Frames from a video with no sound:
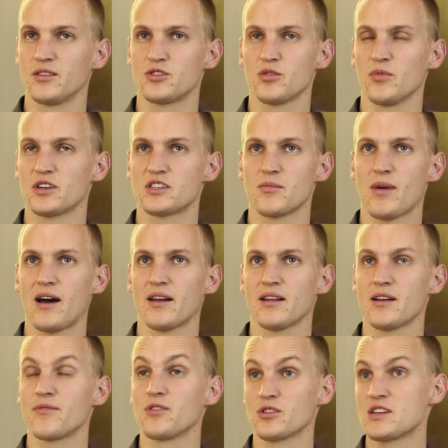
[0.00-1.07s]
too much about
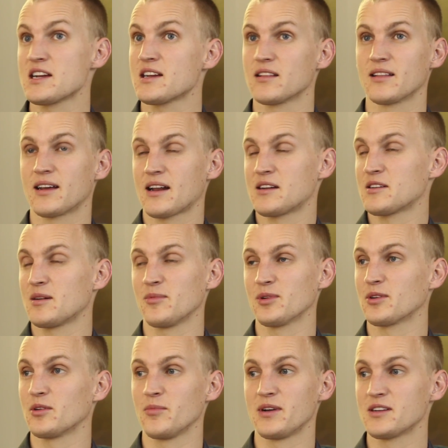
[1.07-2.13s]
it if you're taking that
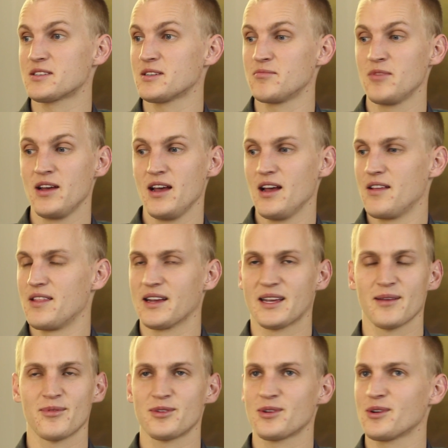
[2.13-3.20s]
anti-malarial medicine. And they
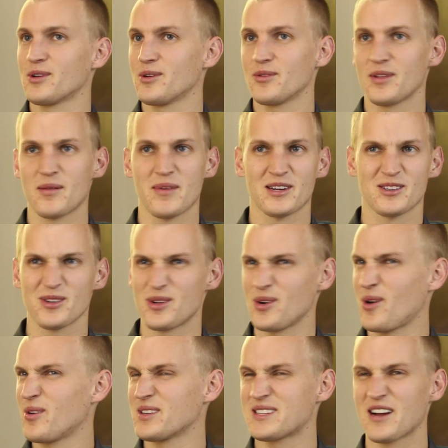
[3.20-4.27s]
give it to you. They make sure
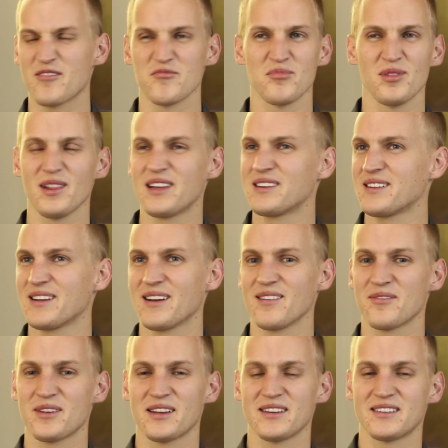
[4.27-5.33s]
you always have plenty
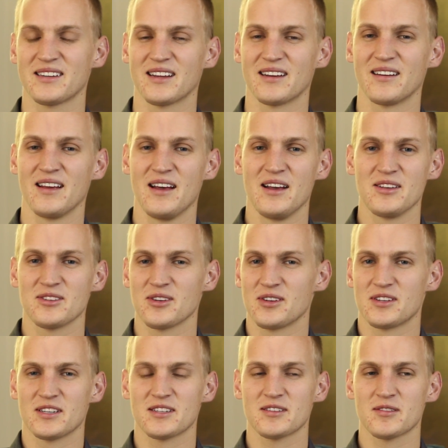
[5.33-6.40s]
of it, and so
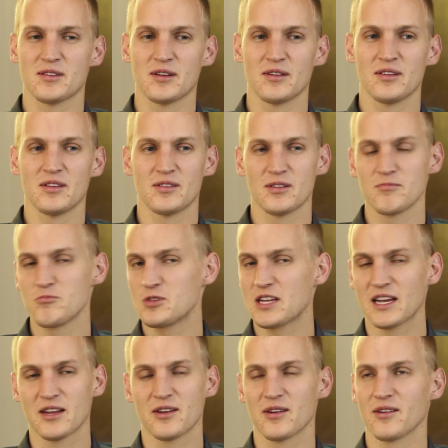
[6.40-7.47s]
you
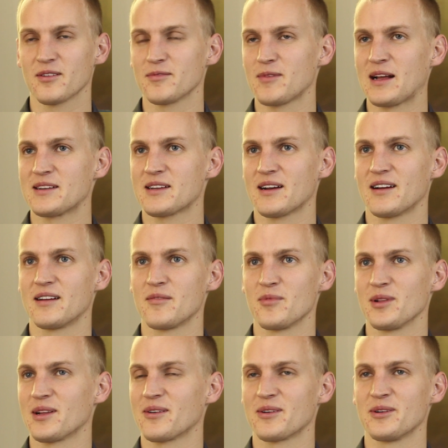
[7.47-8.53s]
take your
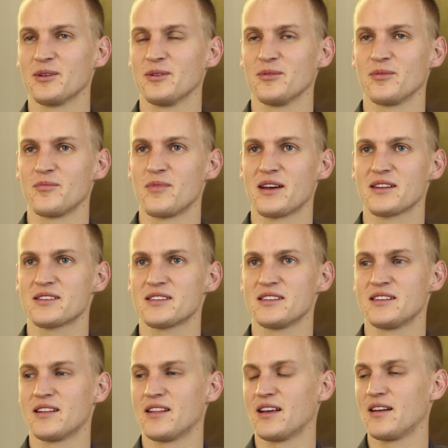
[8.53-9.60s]
anti-malarial
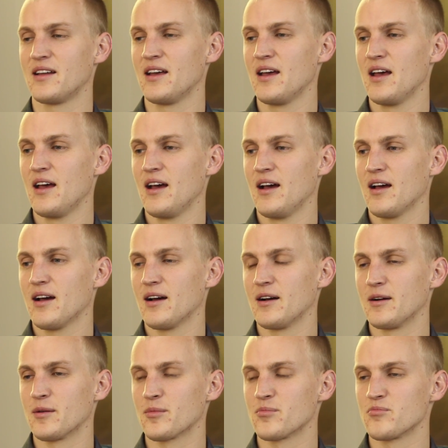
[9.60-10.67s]
medicine, and
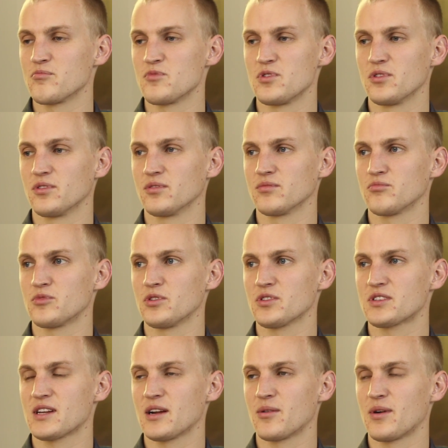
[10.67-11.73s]
then you'll
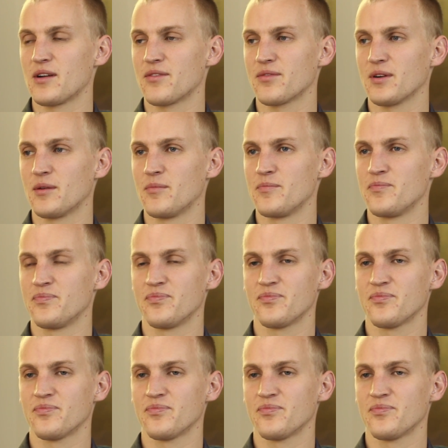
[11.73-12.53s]
stay away from